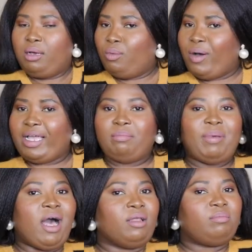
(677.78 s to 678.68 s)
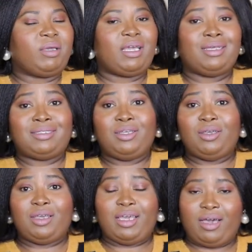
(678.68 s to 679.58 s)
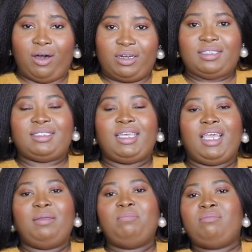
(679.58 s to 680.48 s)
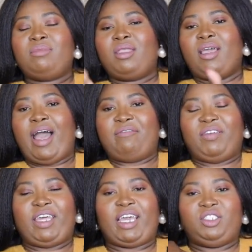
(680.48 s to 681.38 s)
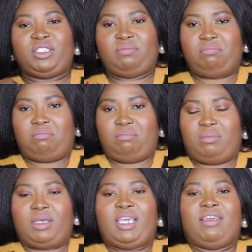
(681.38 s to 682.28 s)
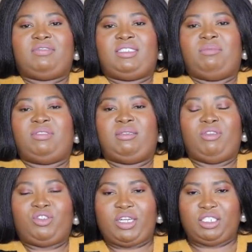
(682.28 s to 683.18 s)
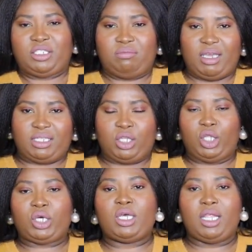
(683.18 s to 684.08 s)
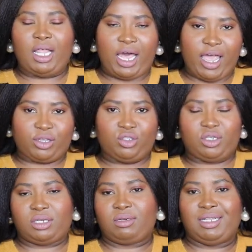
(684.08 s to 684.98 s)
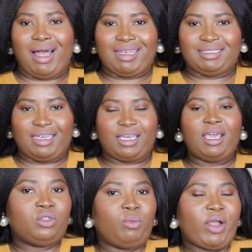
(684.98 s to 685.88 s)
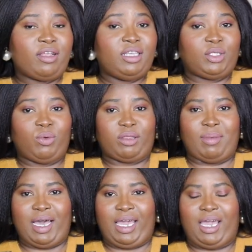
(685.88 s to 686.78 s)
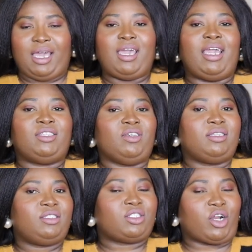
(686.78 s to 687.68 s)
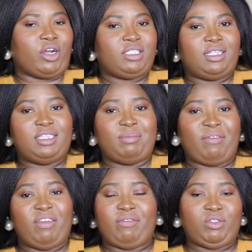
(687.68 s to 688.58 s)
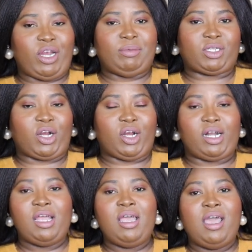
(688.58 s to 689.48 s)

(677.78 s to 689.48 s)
white belt because honestly, I feel like it just gives it some symmetry and it just makes it look a lot extra classic. So I'm wearing this with my ASOS skirt. This is my favorite striped skirt.